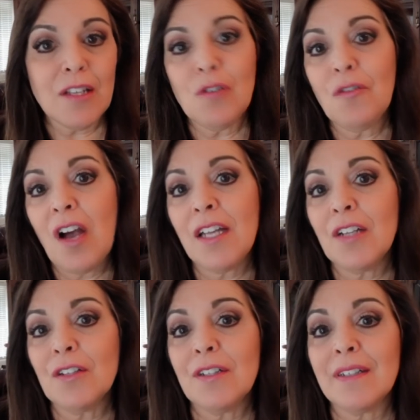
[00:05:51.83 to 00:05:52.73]
you've
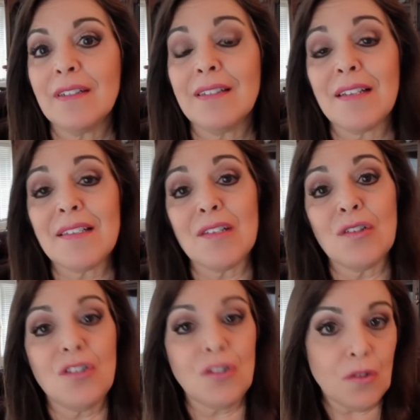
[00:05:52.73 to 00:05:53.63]
hired doesn't
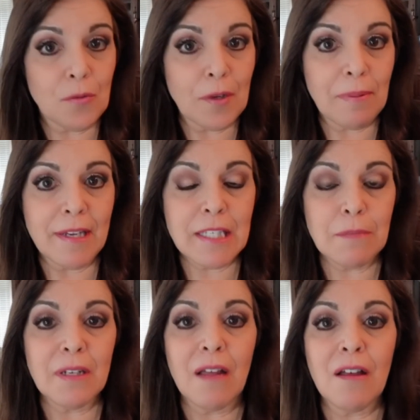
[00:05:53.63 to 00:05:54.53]
do the
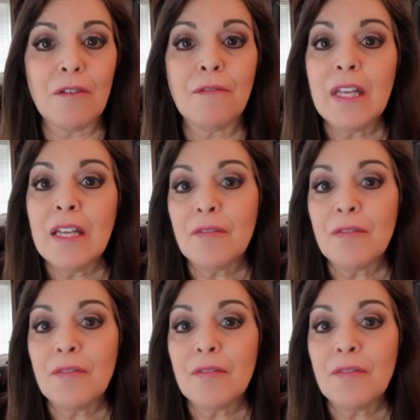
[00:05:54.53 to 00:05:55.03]
replacement of